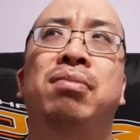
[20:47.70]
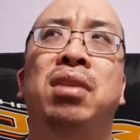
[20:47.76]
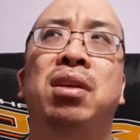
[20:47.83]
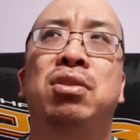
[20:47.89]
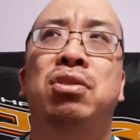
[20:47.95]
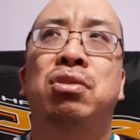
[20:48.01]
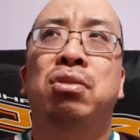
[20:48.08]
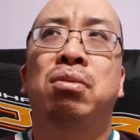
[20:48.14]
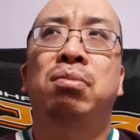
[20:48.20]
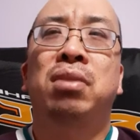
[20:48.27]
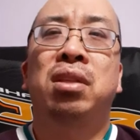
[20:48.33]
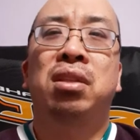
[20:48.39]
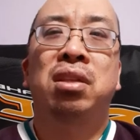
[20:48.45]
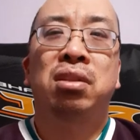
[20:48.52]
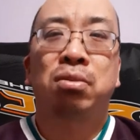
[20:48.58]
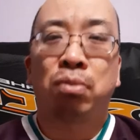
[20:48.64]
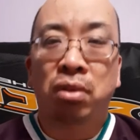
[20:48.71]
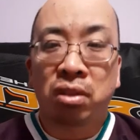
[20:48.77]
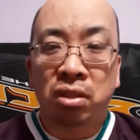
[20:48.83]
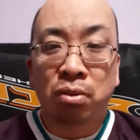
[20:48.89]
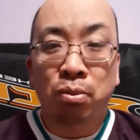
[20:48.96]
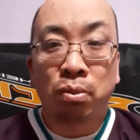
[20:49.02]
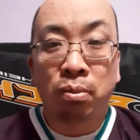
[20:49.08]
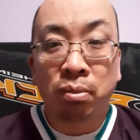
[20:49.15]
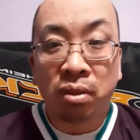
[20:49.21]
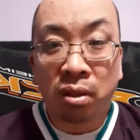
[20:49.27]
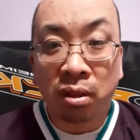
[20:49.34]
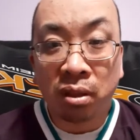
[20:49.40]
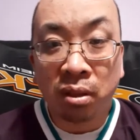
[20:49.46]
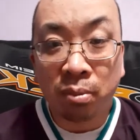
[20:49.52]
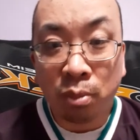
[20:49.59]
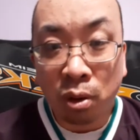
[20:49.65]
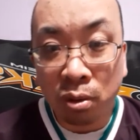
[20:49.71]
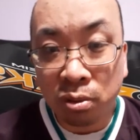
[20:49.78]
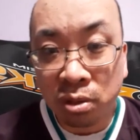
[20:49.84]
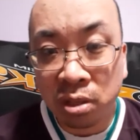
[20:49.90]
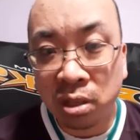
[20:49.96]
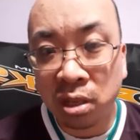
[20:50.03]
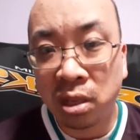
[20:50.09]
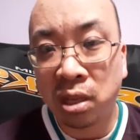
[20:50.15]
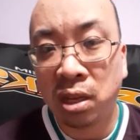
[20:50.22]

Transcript: assume that this was the, the, the most...